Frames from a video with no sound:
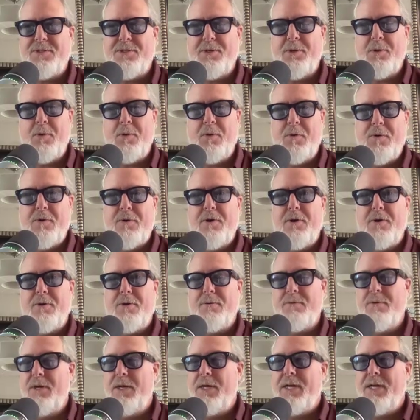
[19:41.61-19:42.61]
So
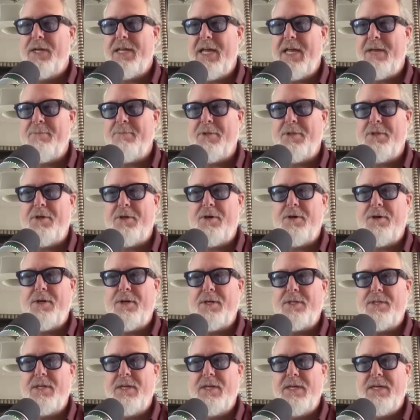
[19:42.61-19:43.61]
Oro came
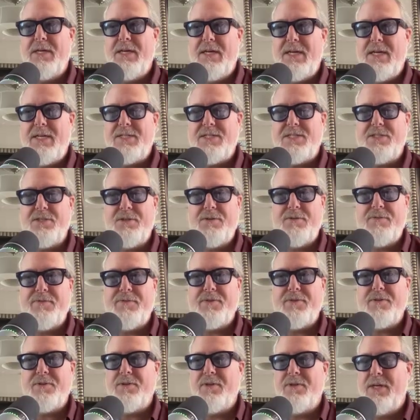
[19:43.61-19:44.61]
along and
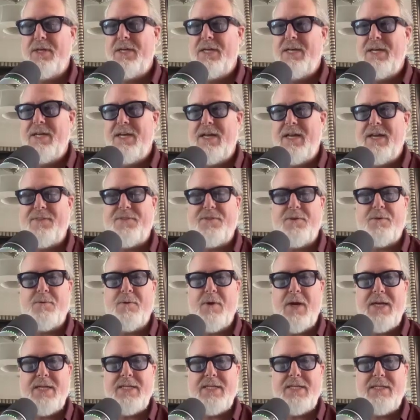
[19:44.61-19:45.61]
Silver at the
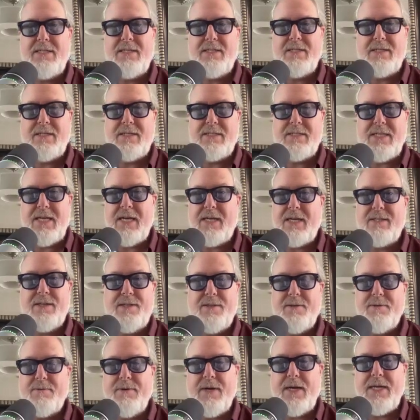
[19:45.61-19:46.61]
right, exactly
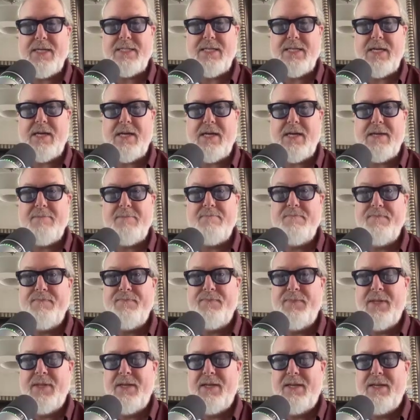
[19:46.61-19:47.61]
the right time.
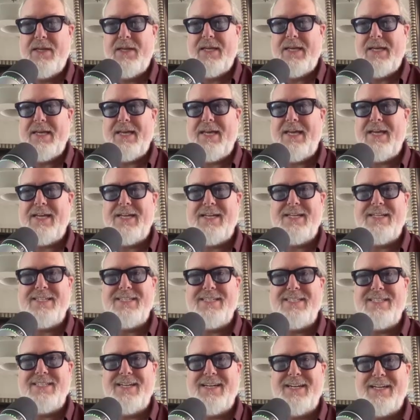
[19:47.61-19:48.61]

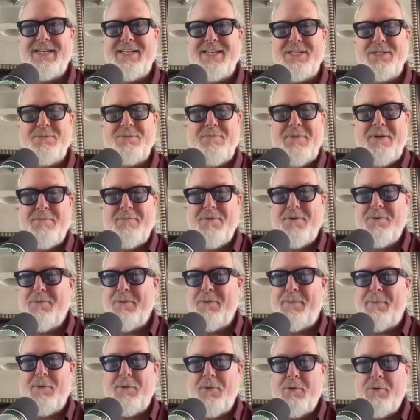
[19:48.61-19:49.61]
And because remember,
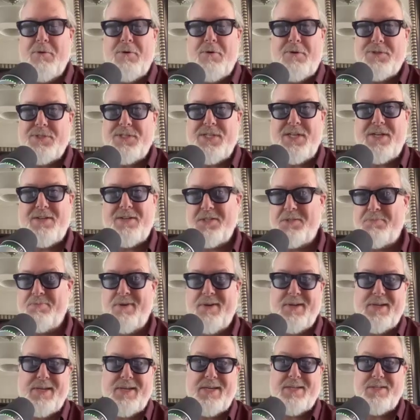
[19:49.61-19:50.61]
I mean, we were all saying on this
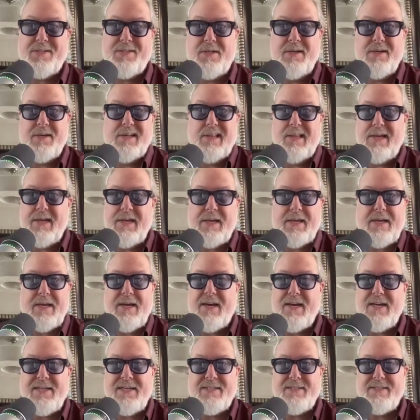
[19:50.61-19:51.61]
podcast, good luck,
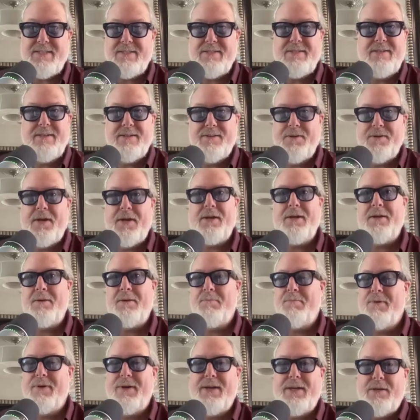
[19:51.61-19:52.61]
guys. You're not going to
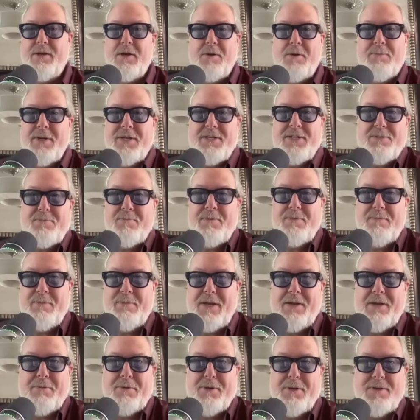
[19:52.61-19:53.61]
break. Nobody's
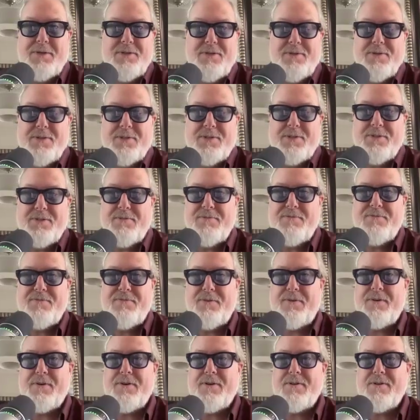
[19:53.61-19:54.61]
been able to do it so
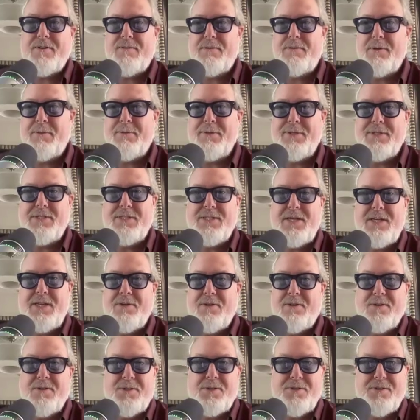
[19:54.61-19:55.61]
far. I mean, St.
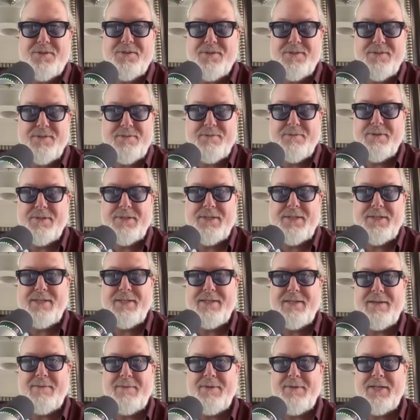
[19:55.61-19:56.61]
Archer,
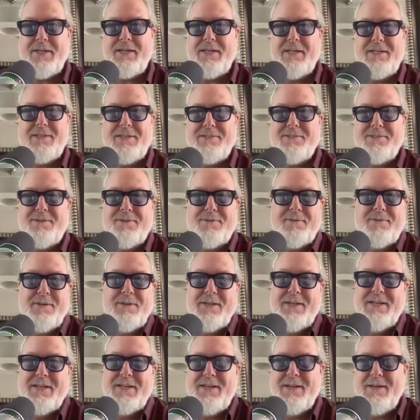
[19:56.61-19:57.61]
really? I mean, so
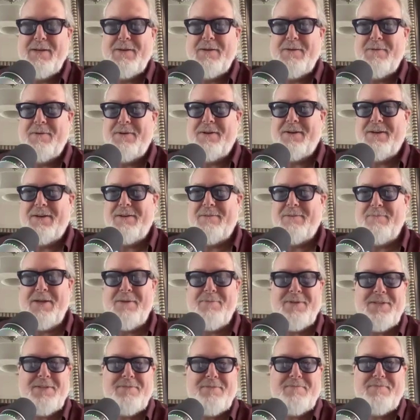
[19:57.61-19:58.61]

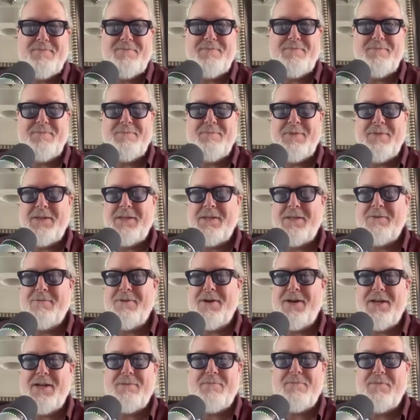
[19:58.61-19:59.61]
maybe you're
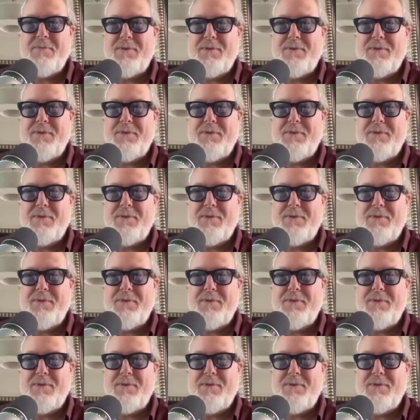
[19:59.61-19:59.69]
right.